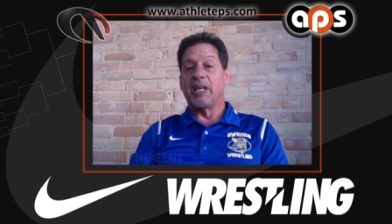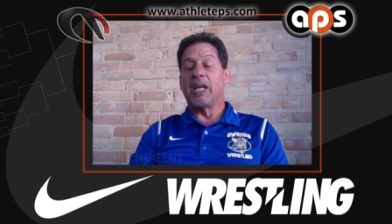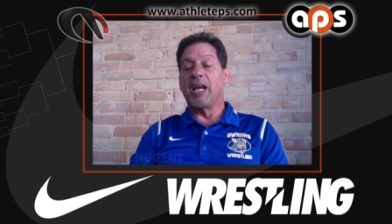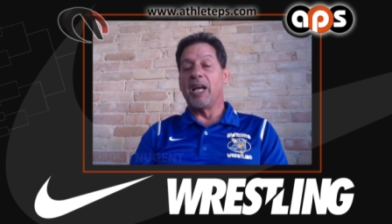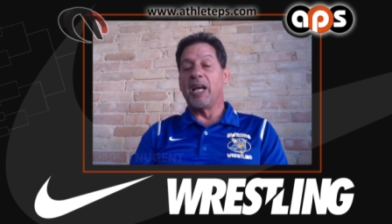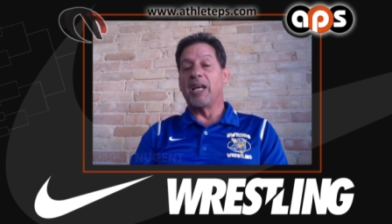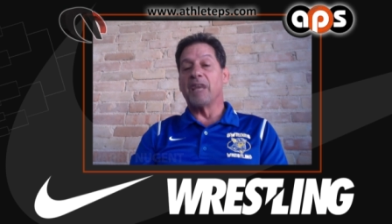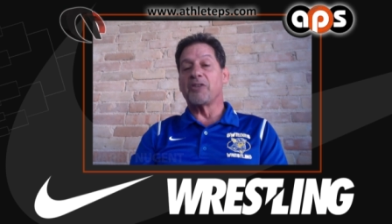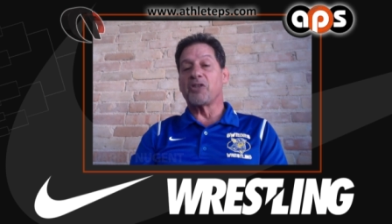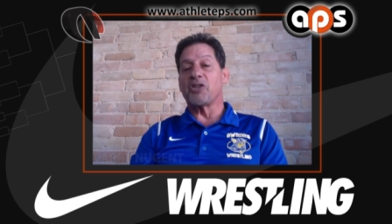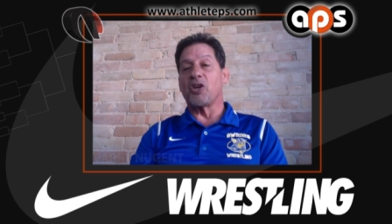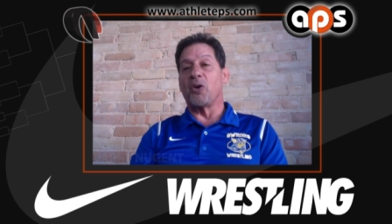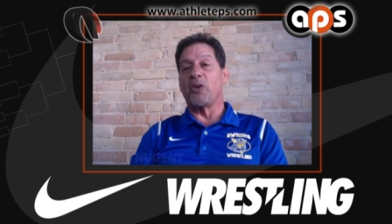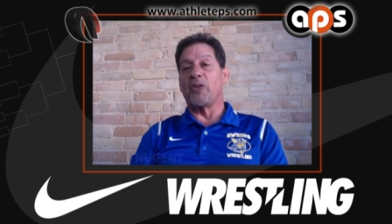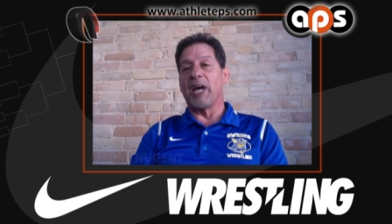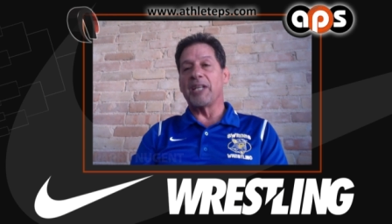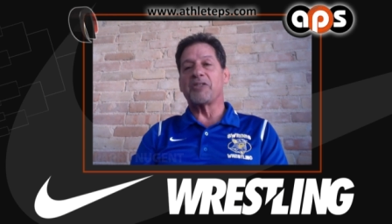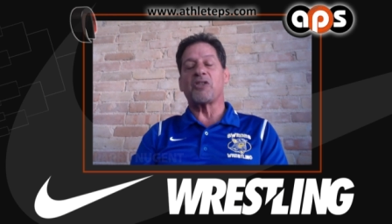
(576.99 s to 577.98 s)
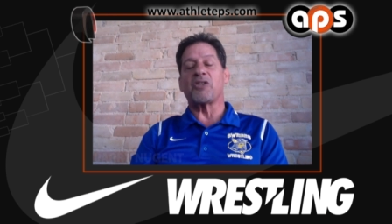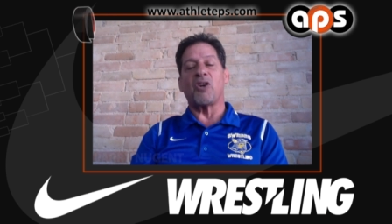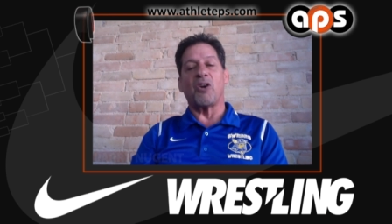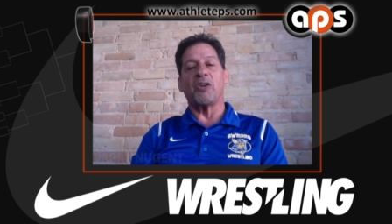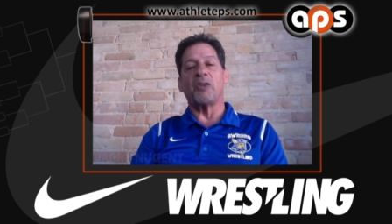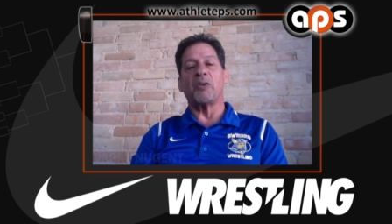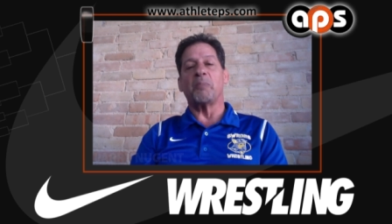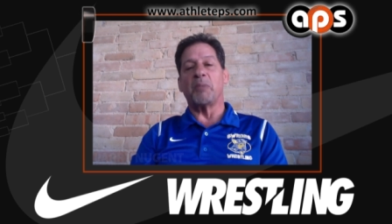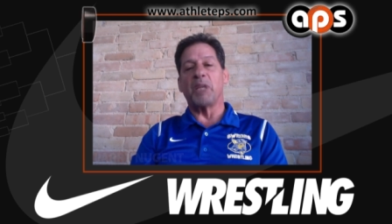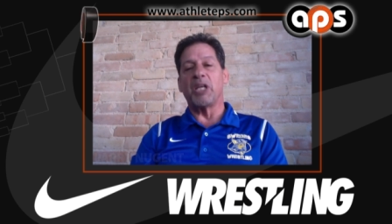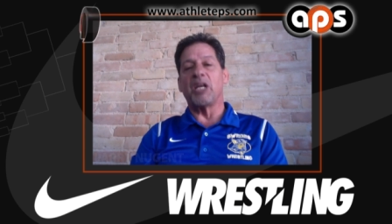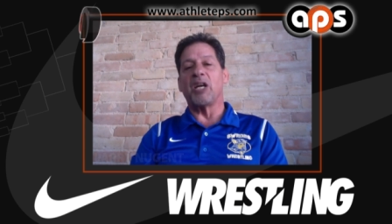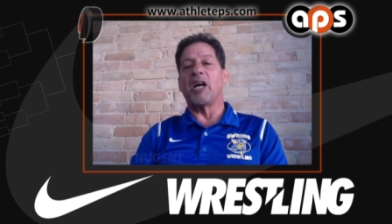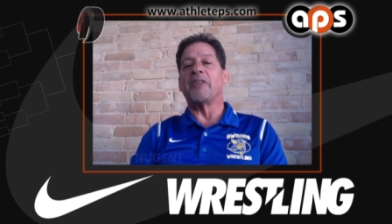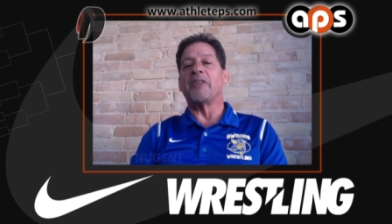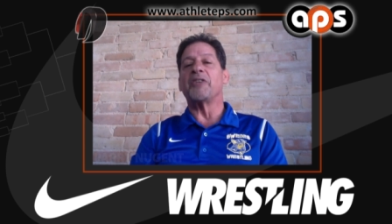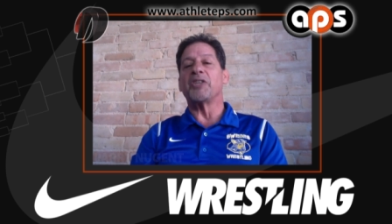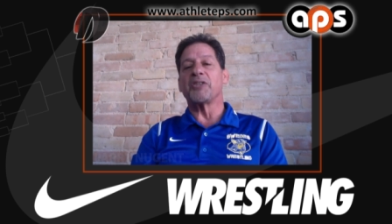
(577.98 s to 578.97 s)
And so that started me
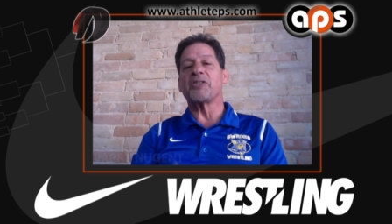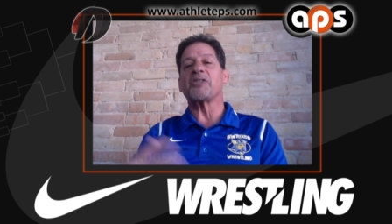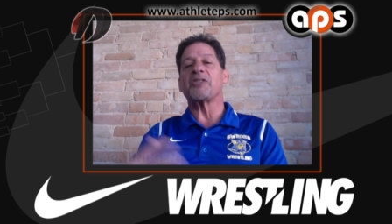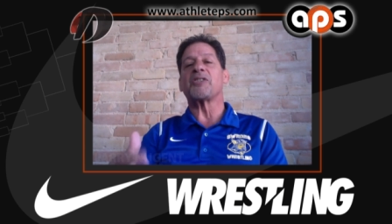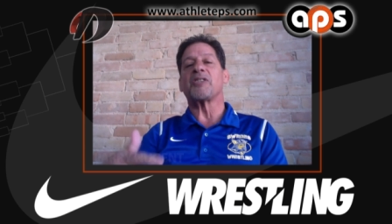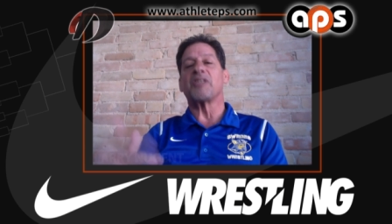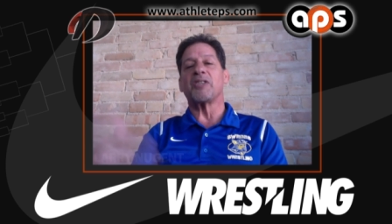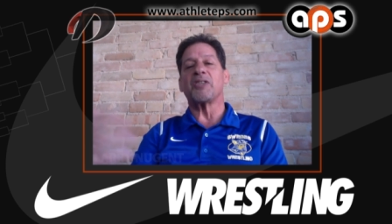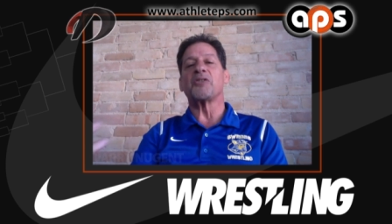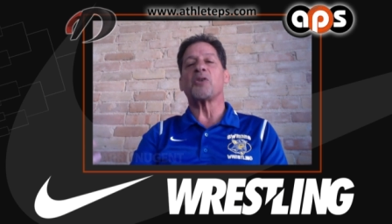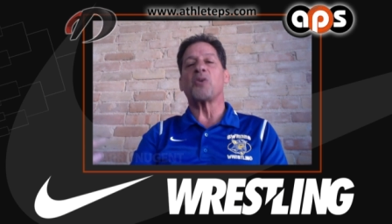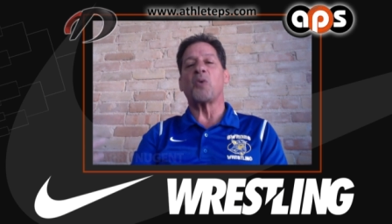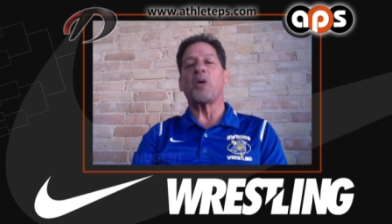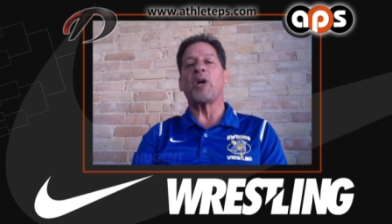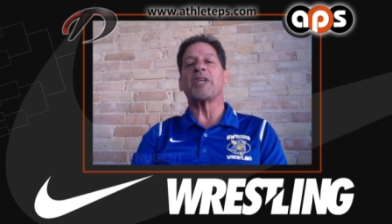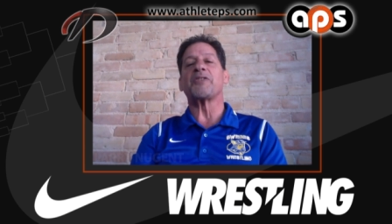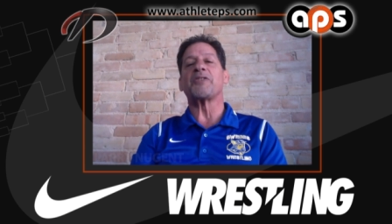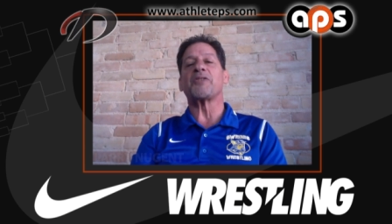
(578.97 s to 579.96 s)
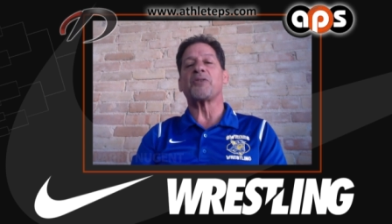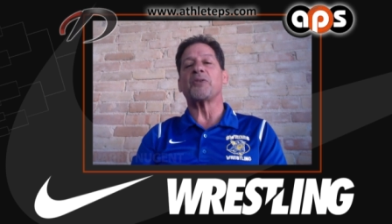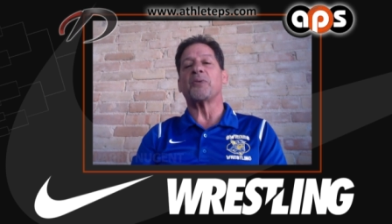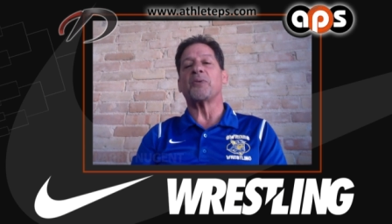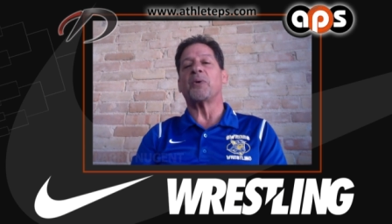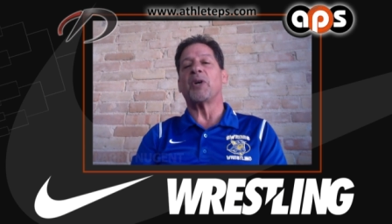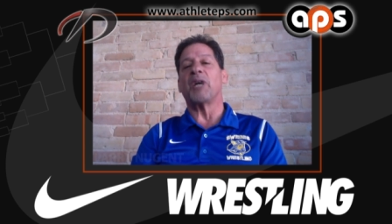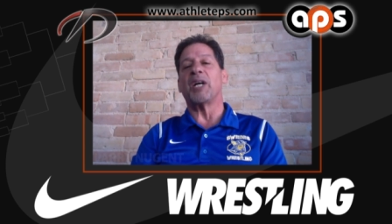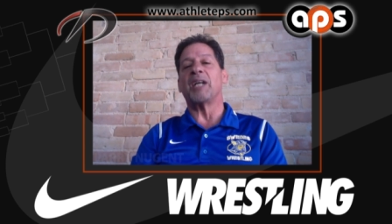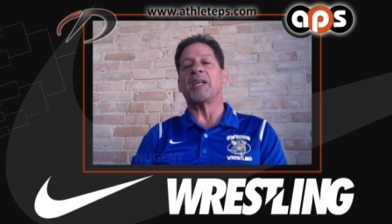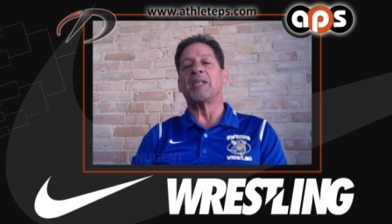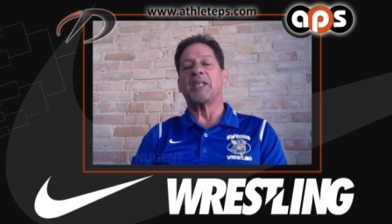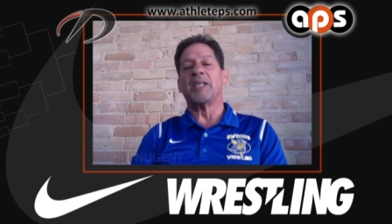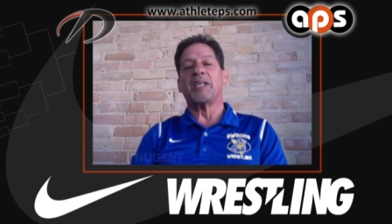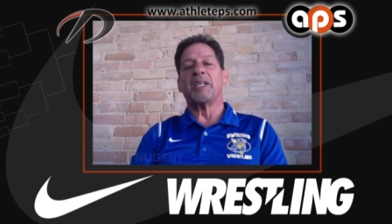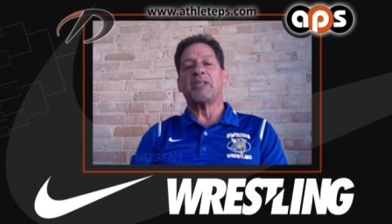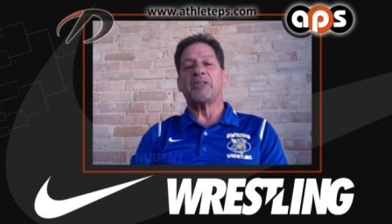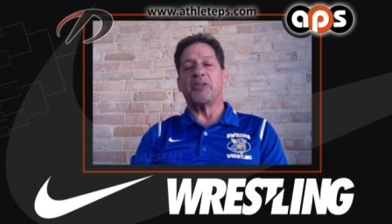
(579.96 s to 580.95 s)
on this this quest to uh,
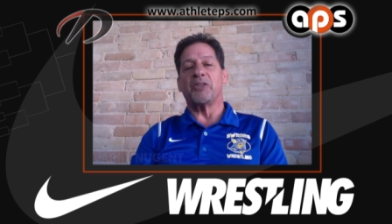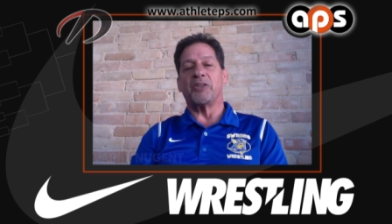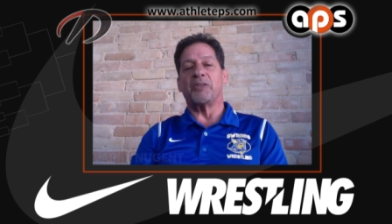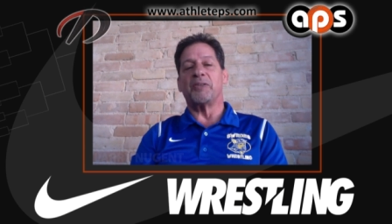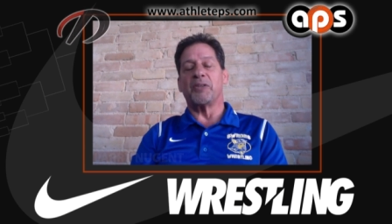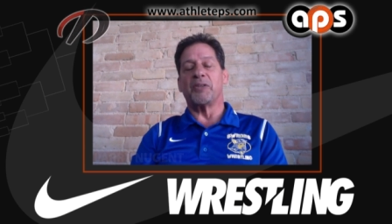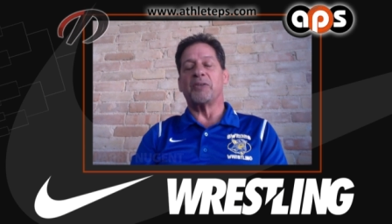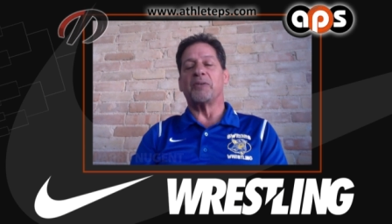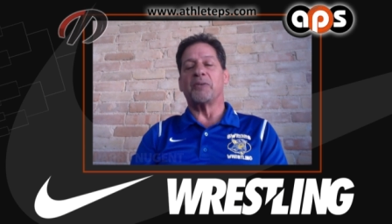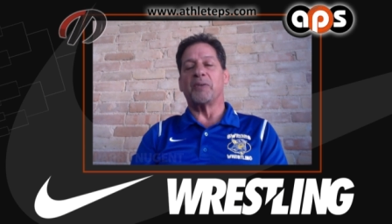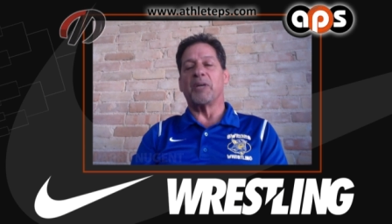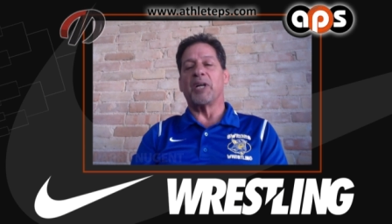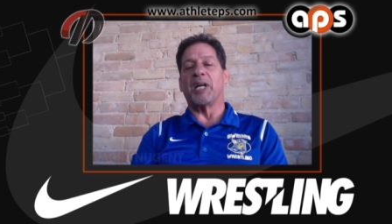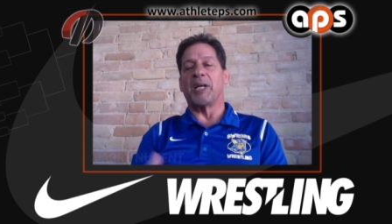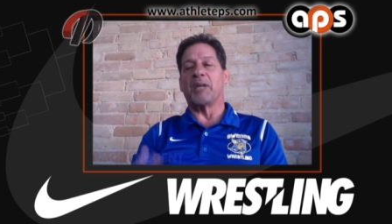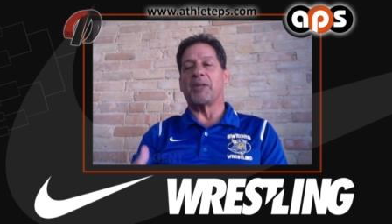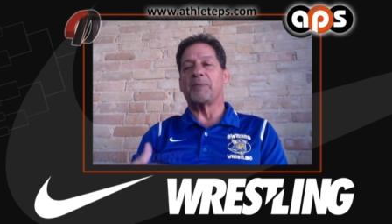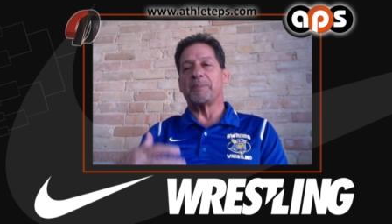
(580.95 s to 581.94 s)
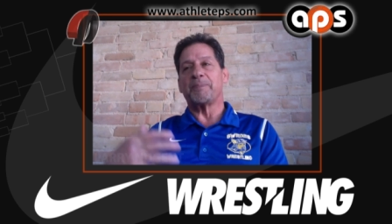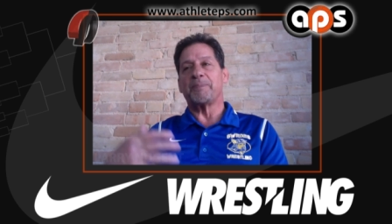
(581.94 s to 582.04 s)
to to uh,